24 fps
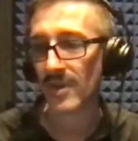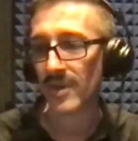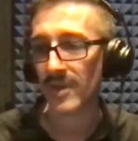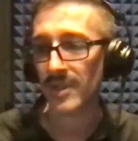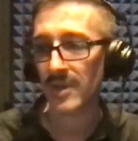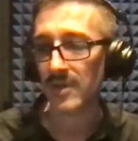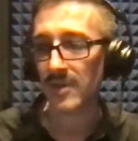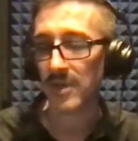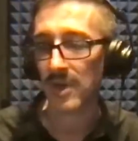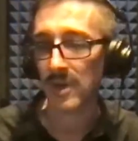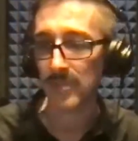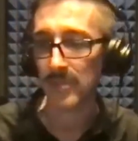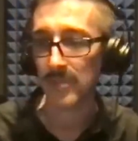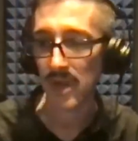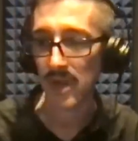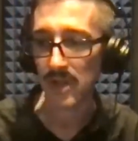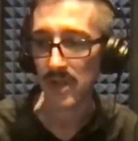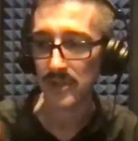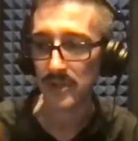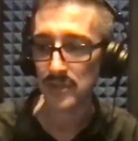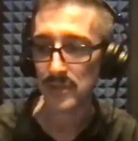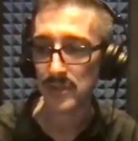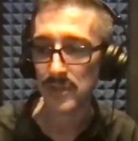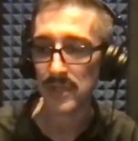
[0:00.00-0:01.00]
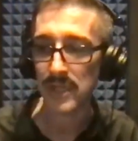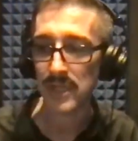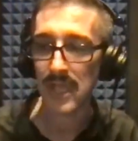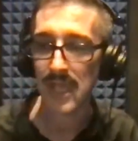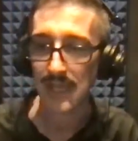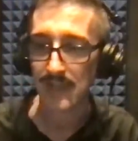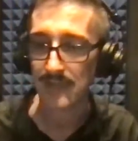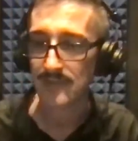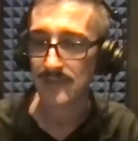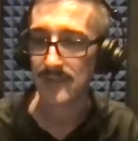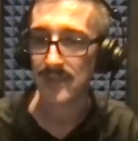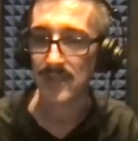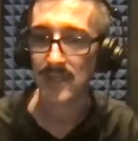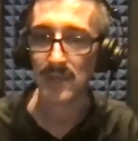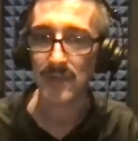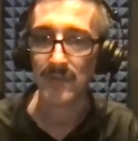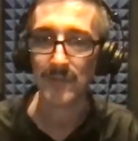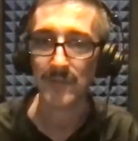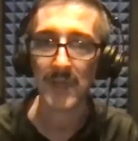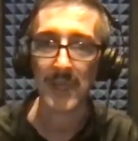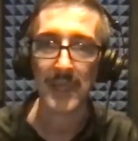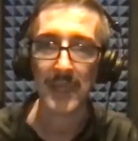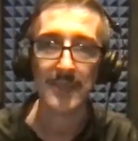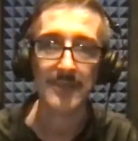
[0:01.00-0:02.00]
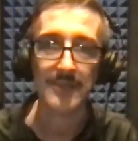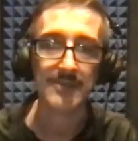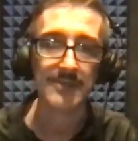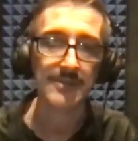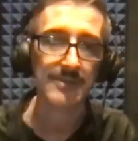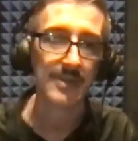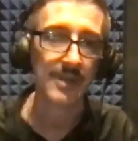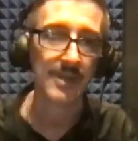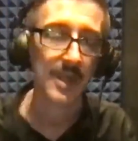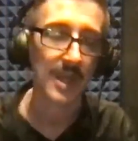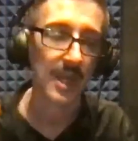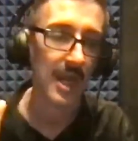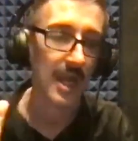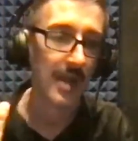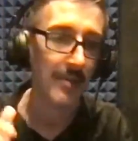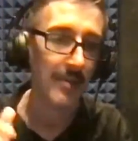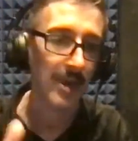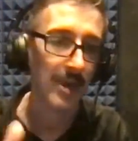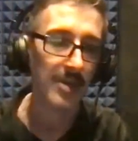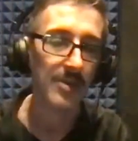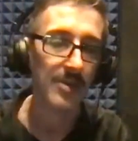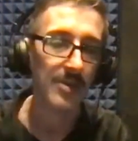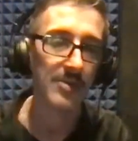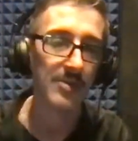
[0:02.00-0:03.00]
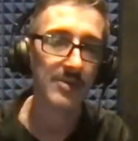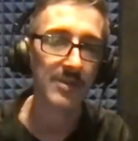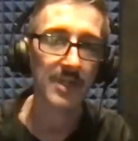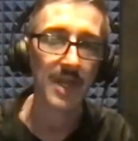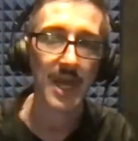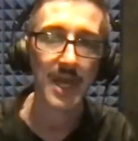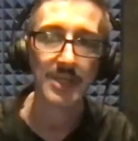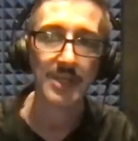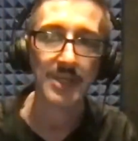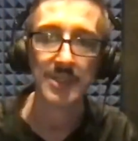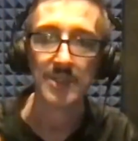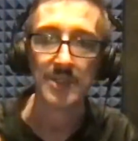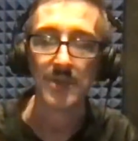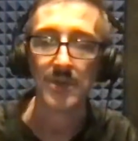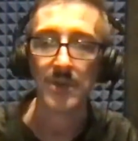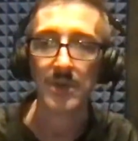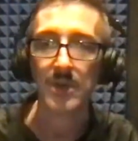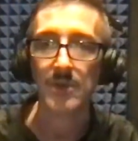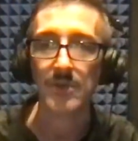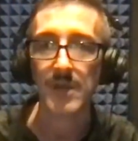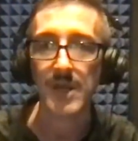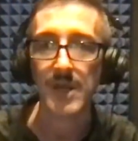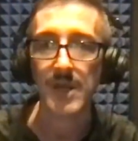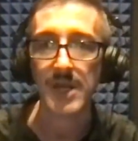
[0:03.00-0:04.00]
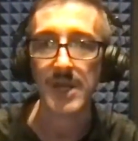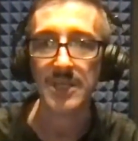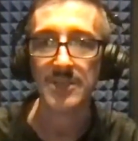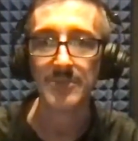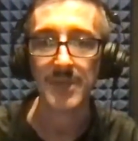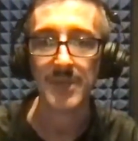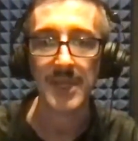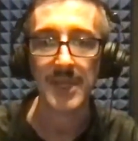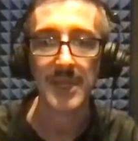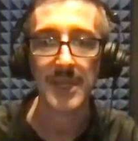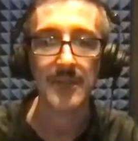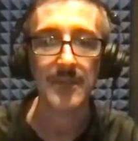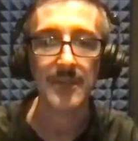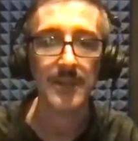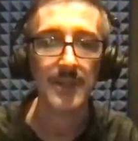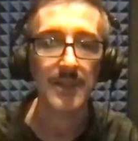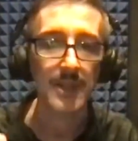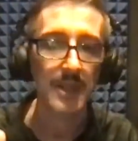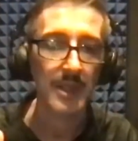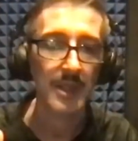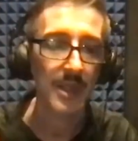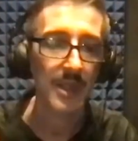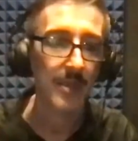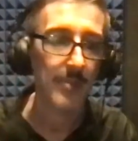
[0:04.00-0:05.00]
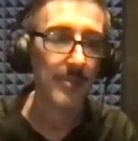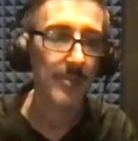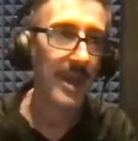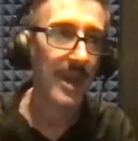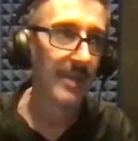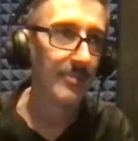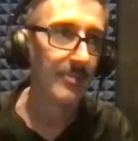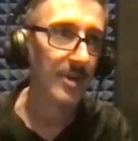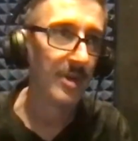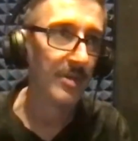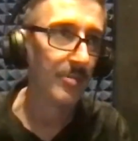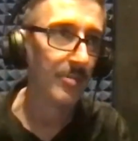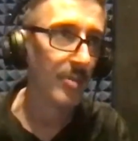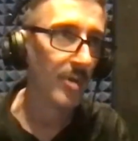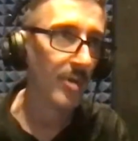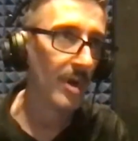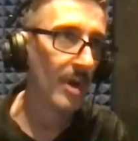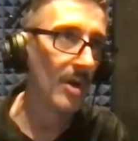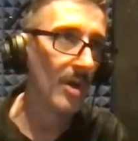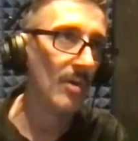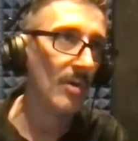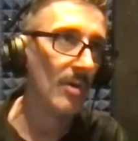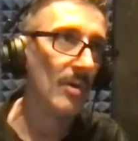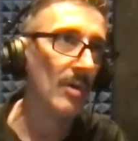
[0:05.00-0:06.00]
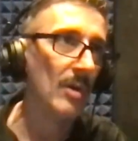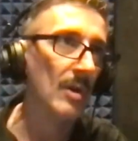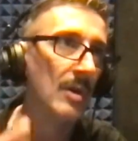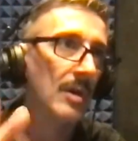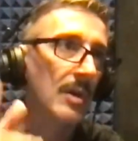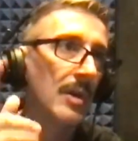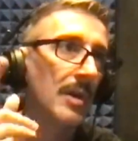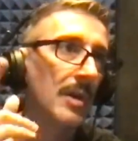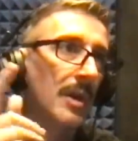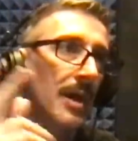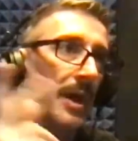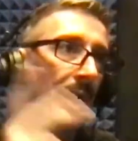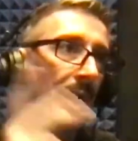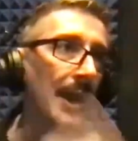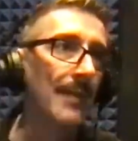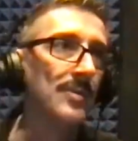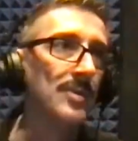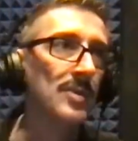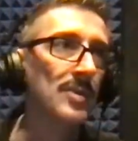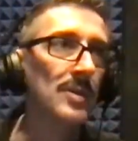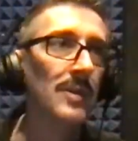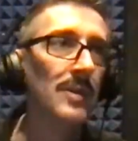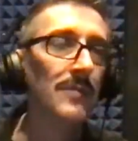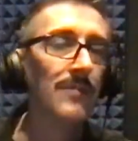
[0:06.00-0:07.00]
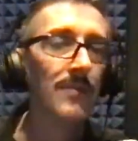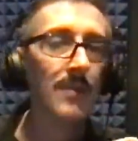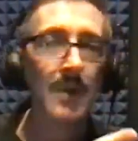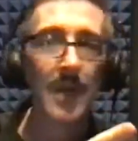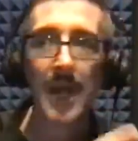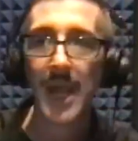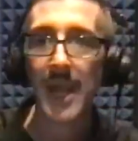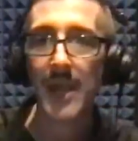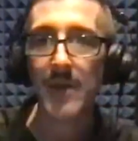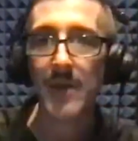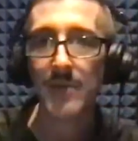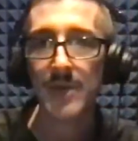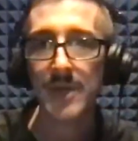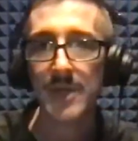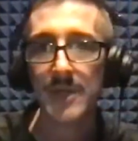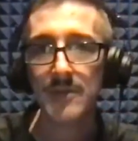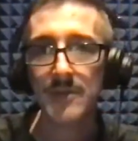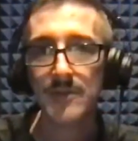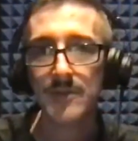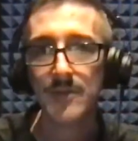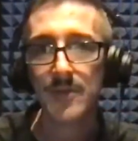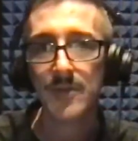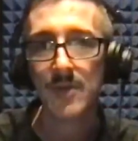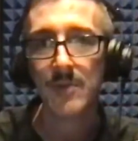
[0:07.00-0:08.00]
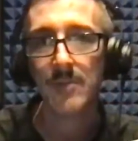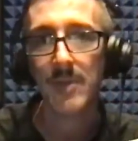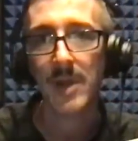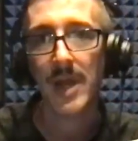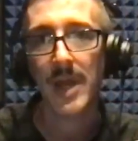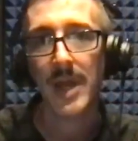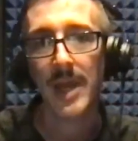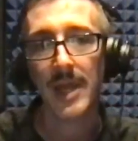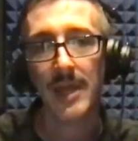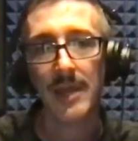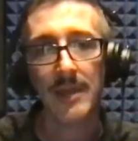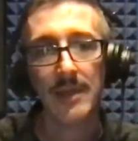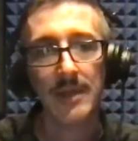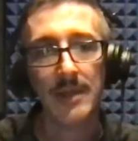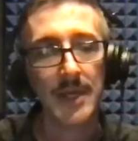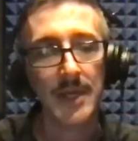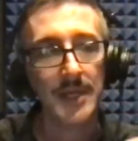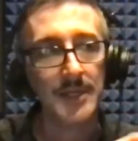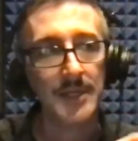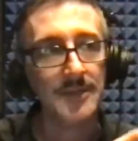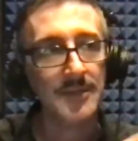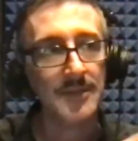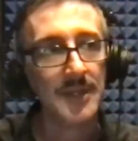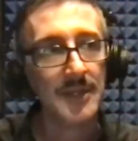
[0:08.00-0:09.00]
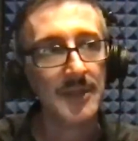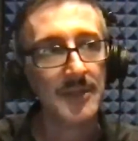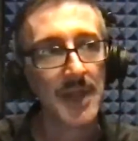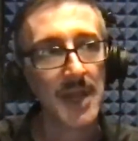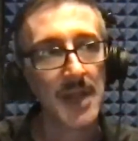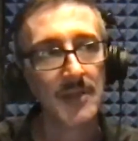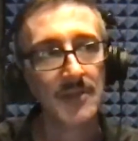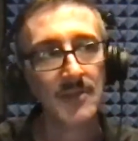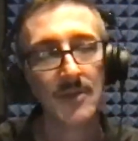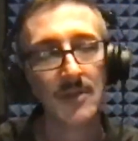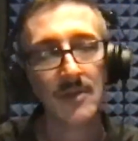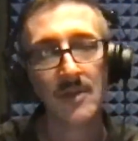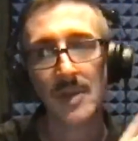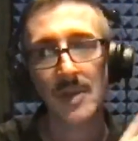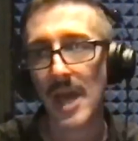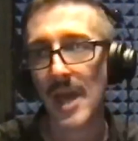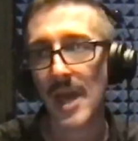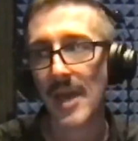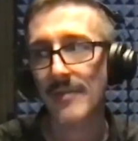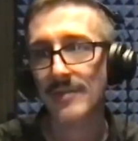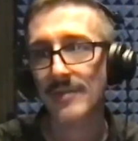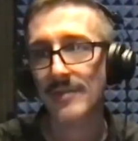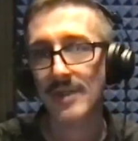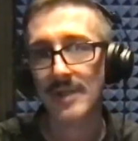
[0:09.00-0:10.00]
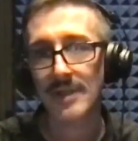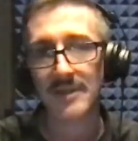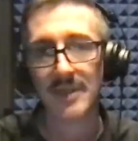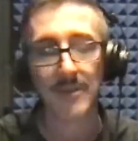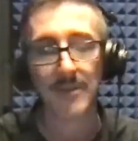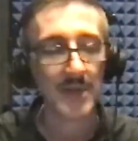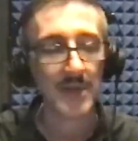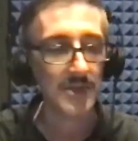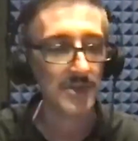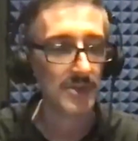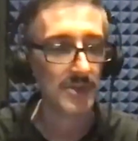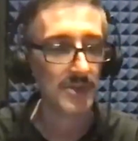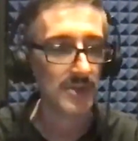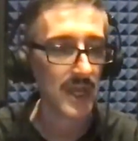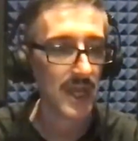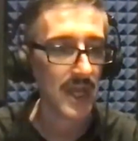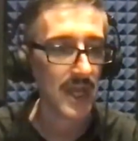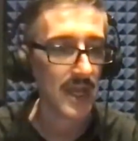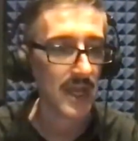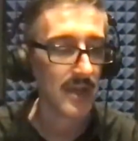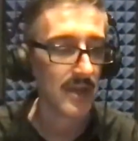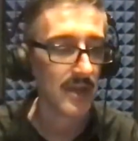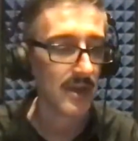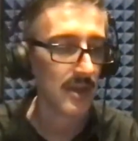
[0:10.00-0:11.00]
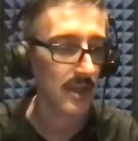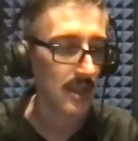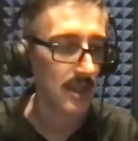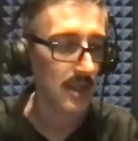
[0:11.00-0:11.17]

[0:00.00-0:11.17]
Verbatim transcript: Audio Apollo Twin X interface. I use Logic or GarageBand, MacBook Pro. I have two different iRigs for my TikToks or lives anytime I do that.